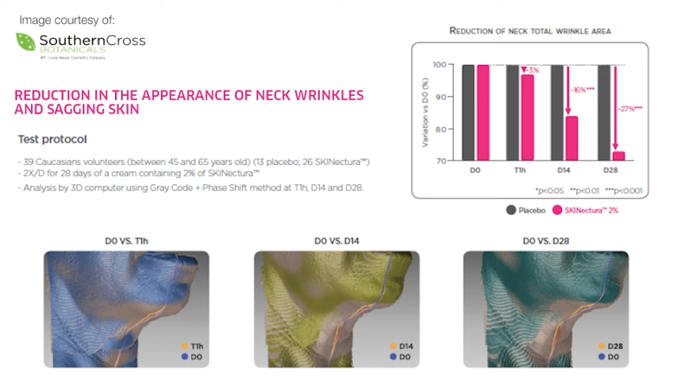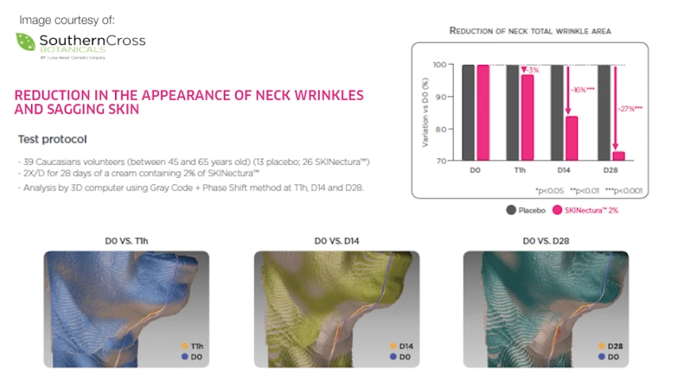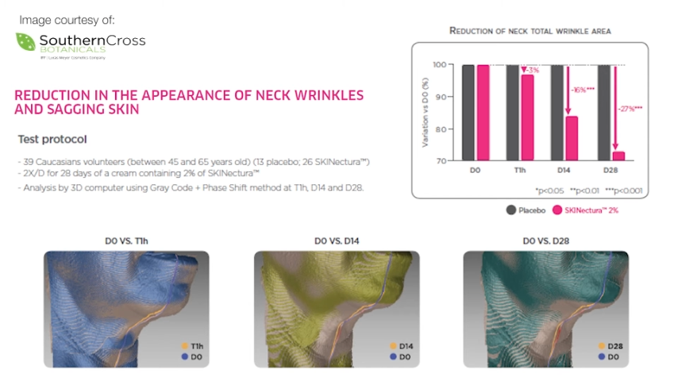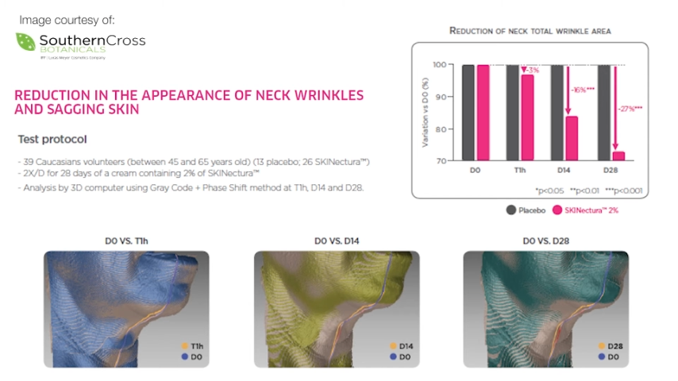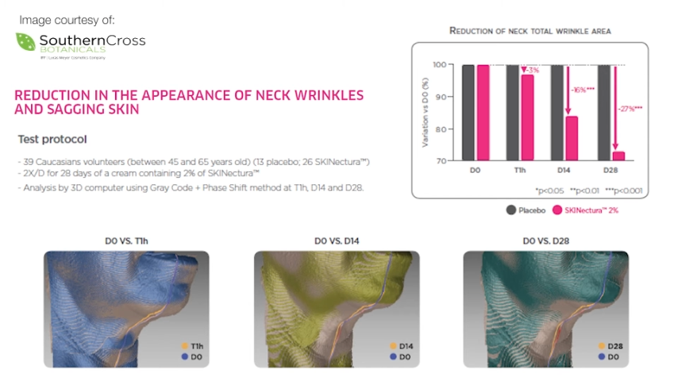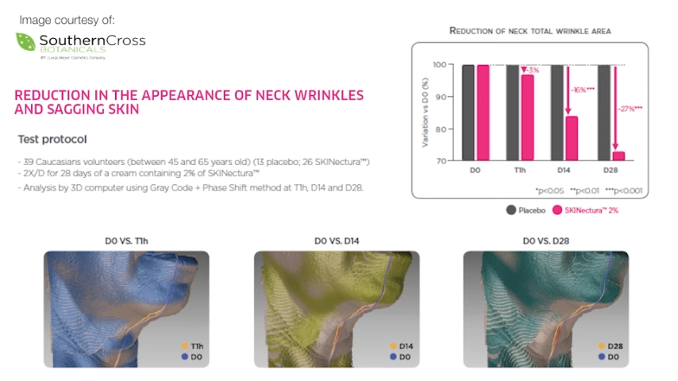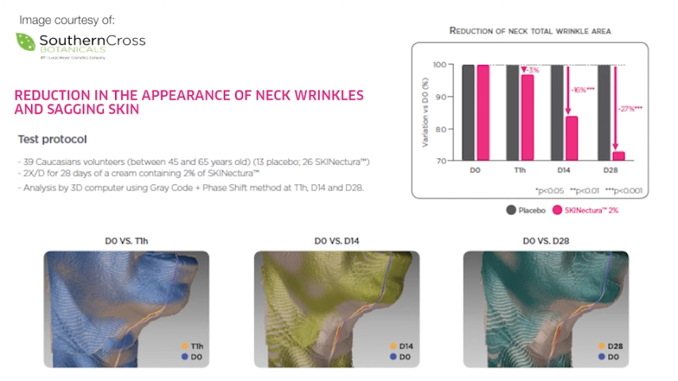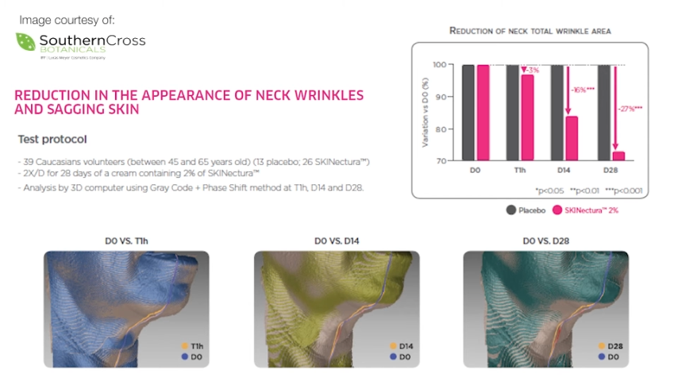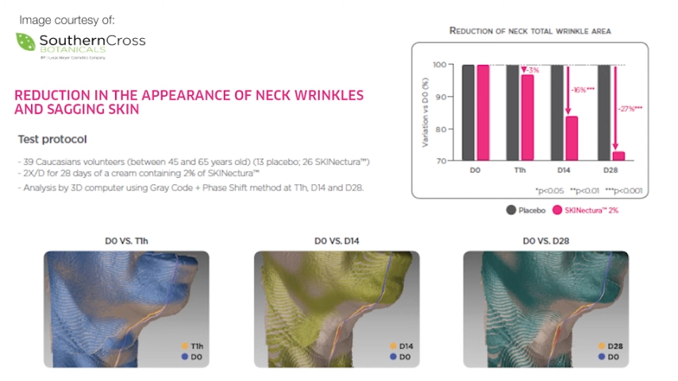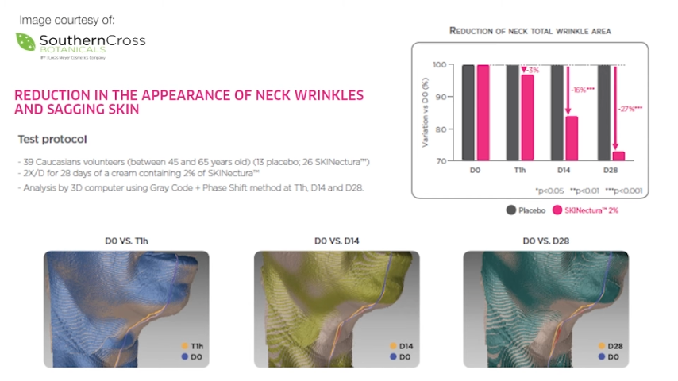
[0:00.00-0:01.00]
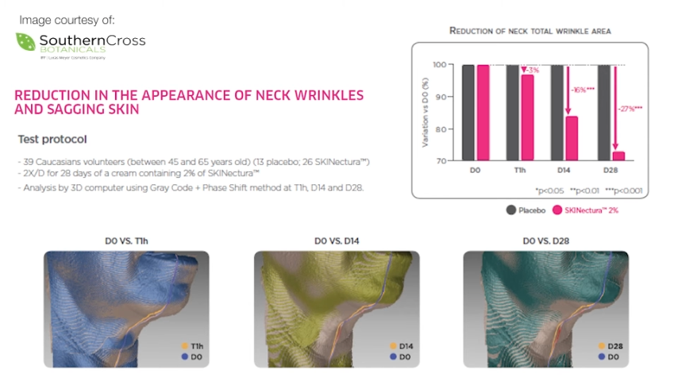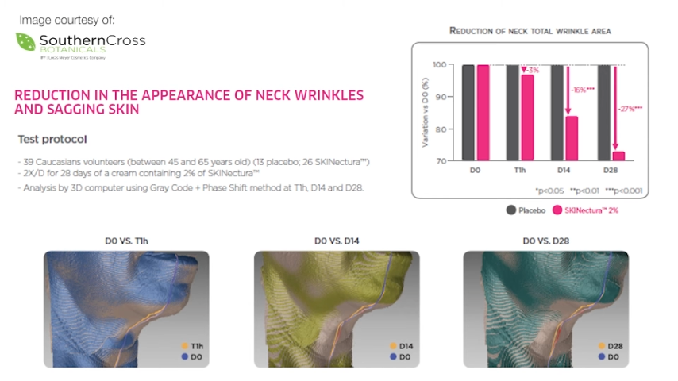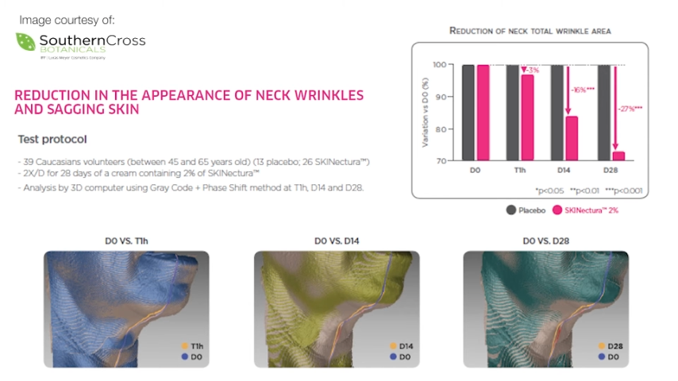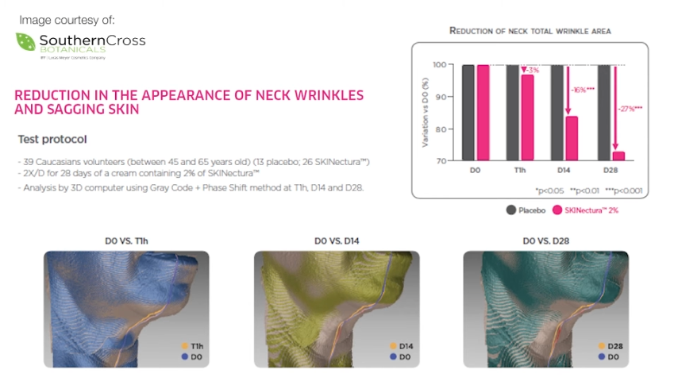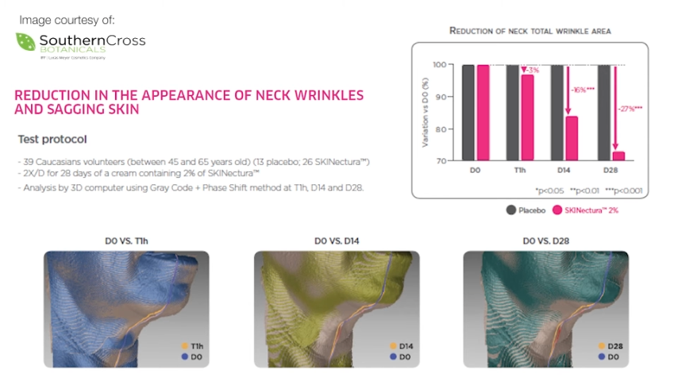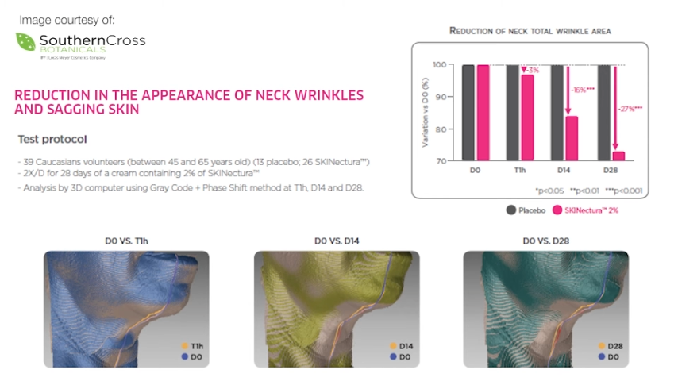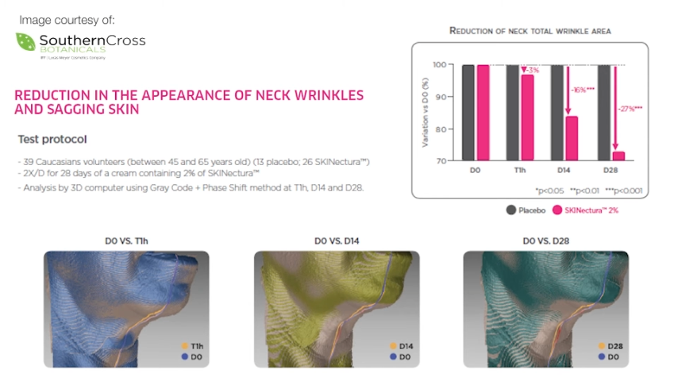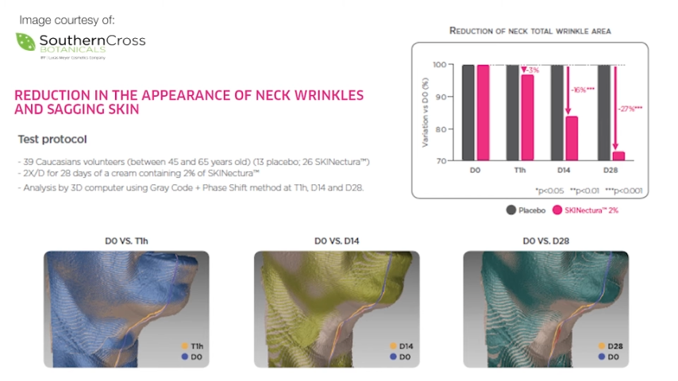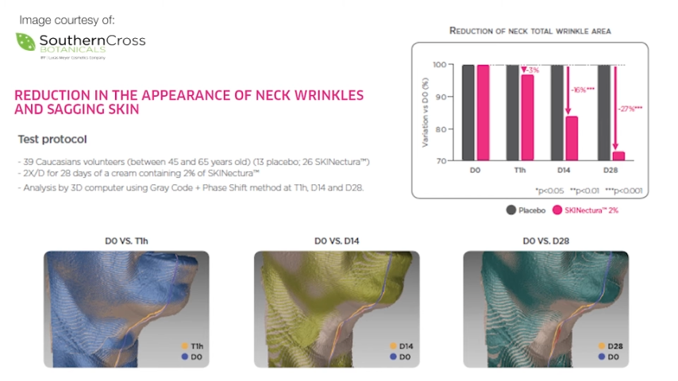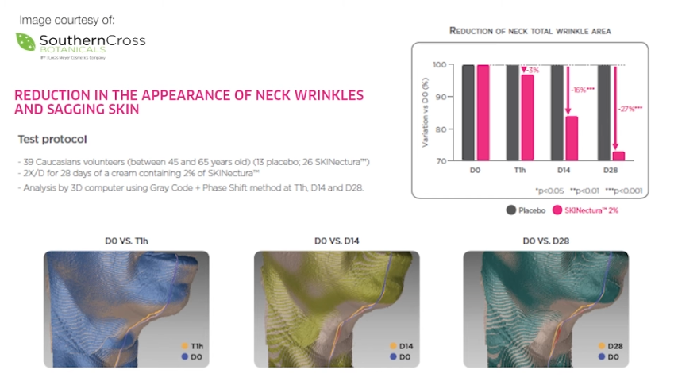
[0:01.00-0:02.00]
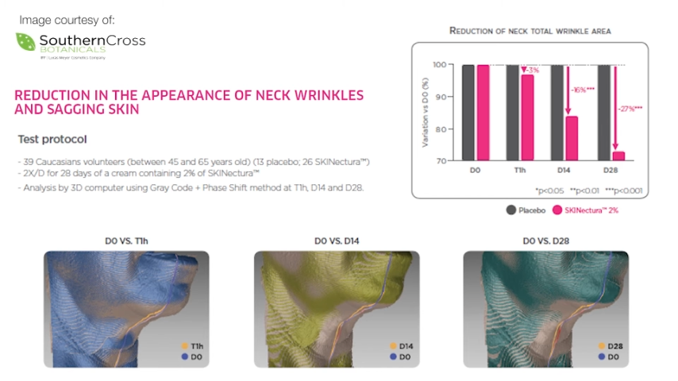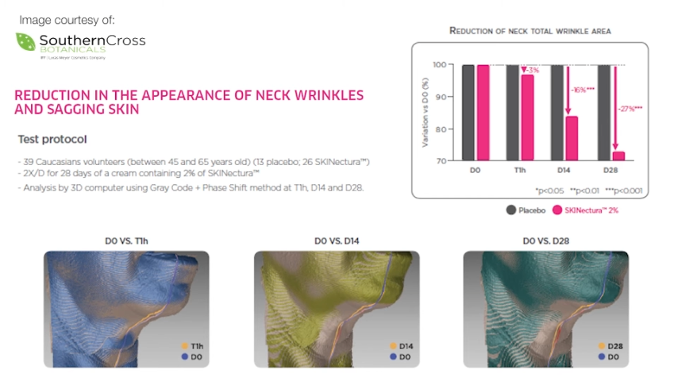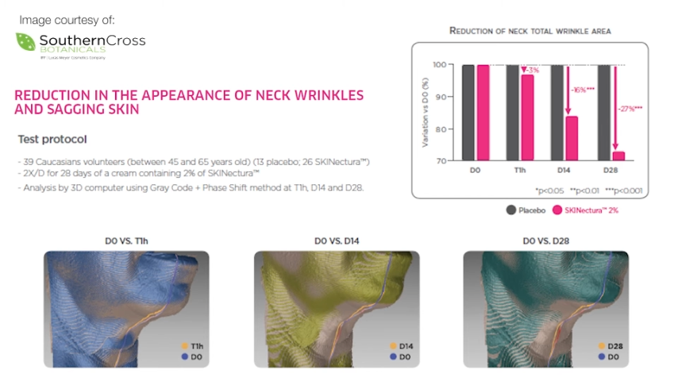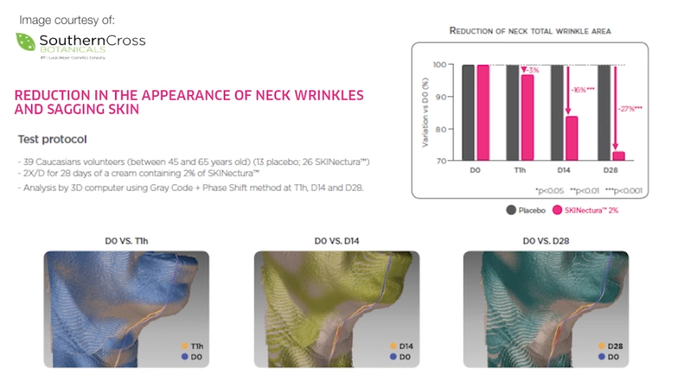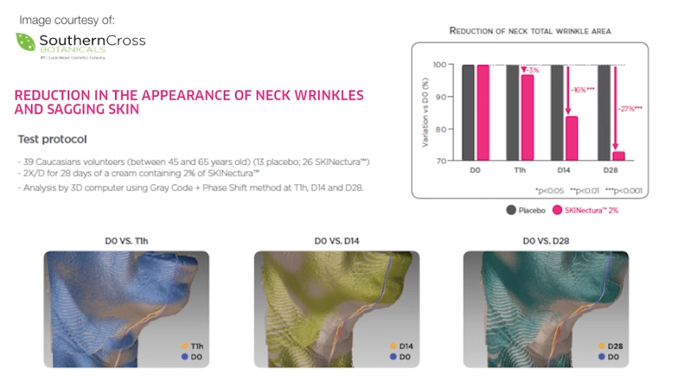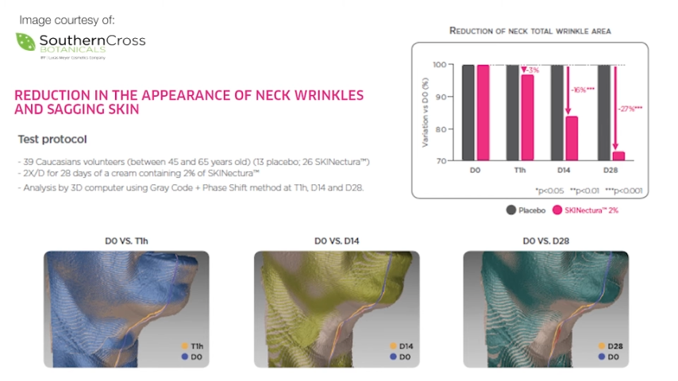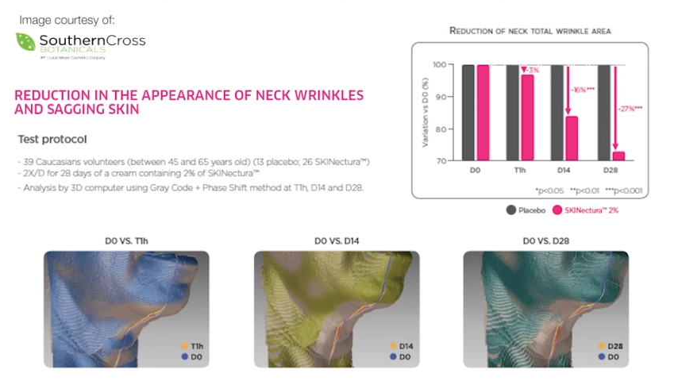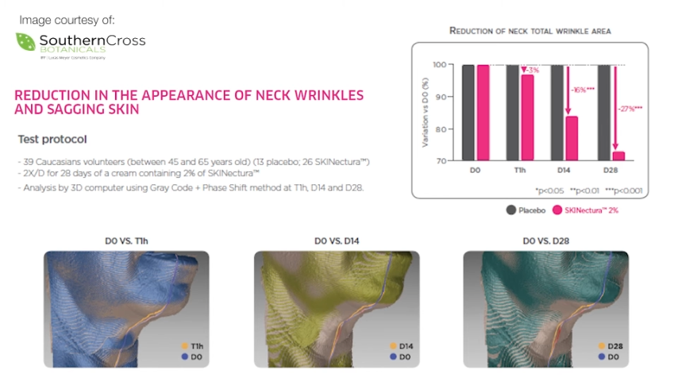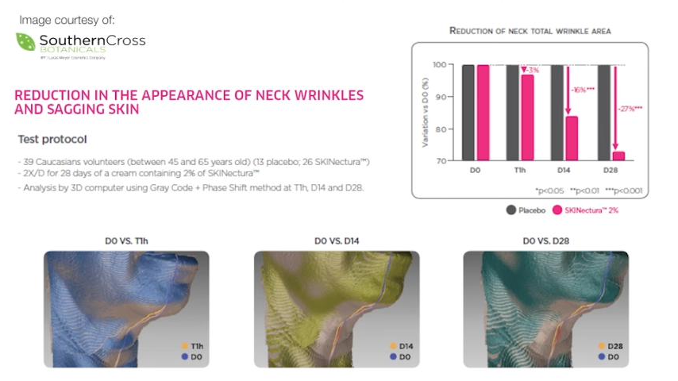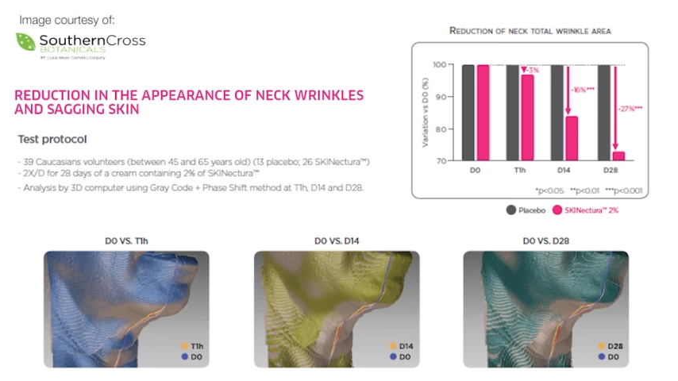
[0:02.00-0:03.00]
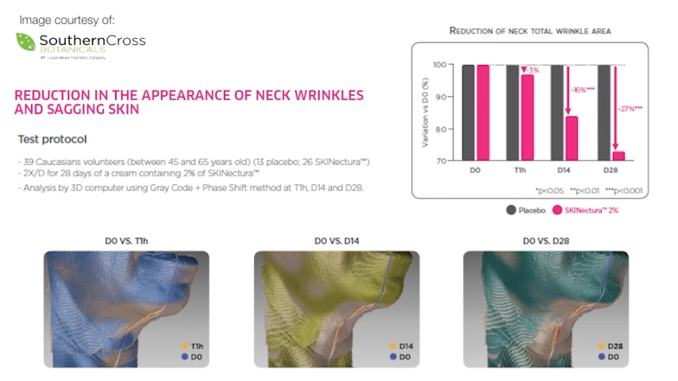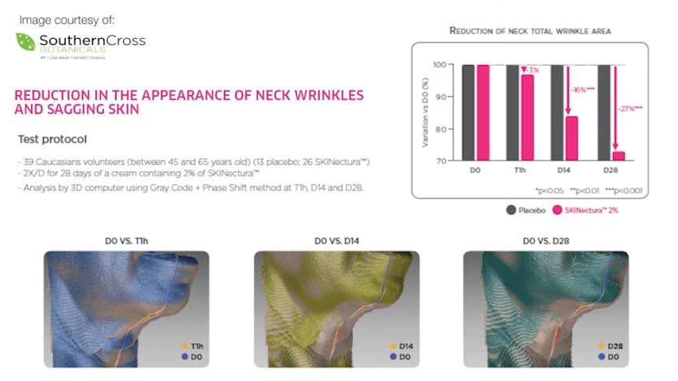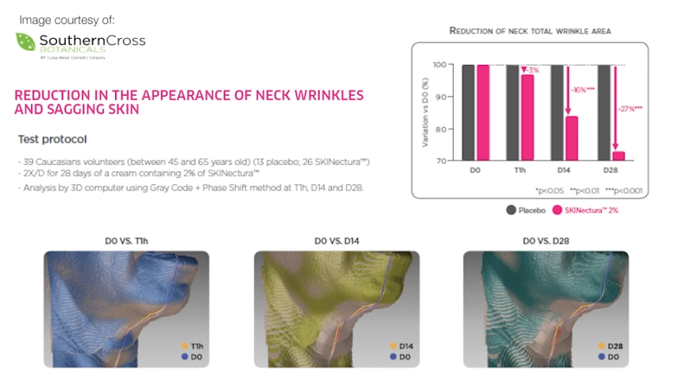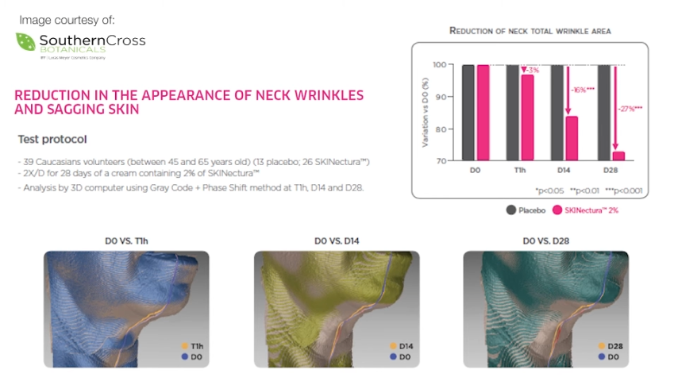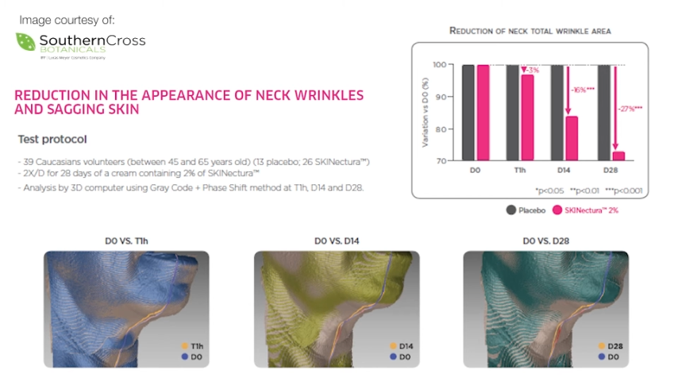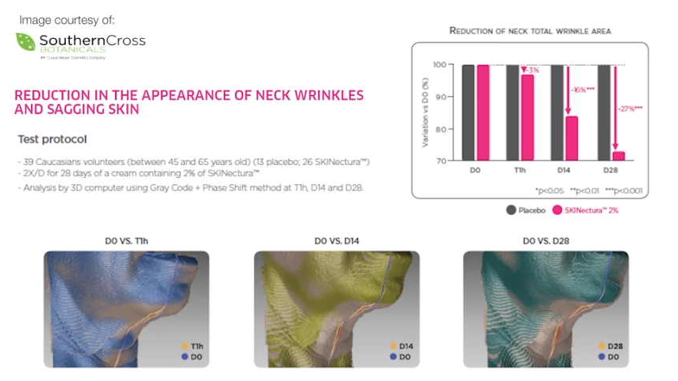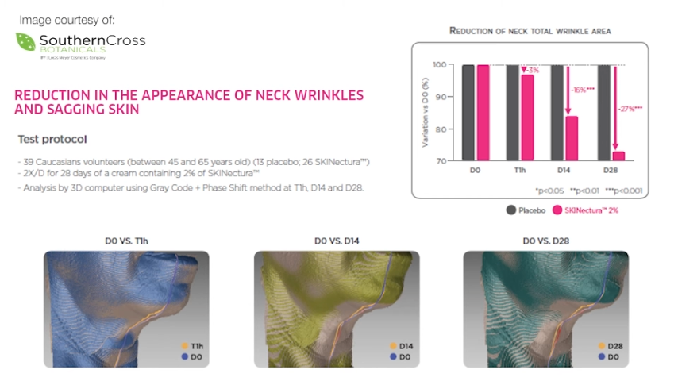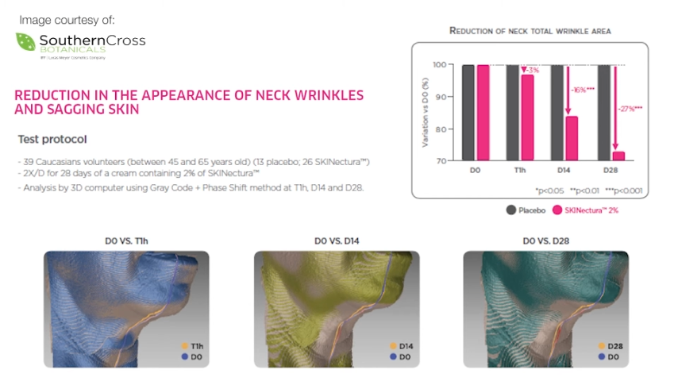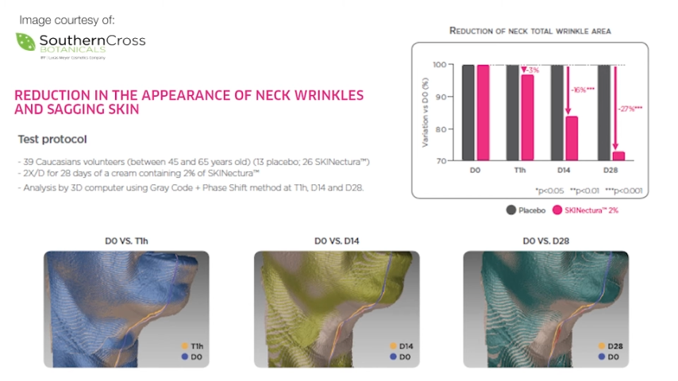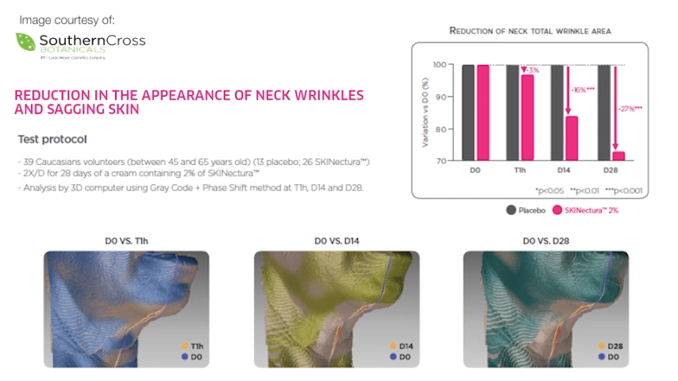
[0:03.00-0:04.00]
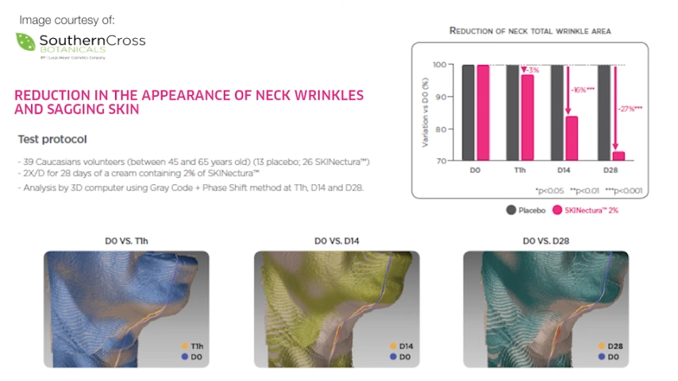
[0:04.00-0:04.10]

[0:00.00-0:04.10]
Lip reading: No face is visible, so there are no lips to read.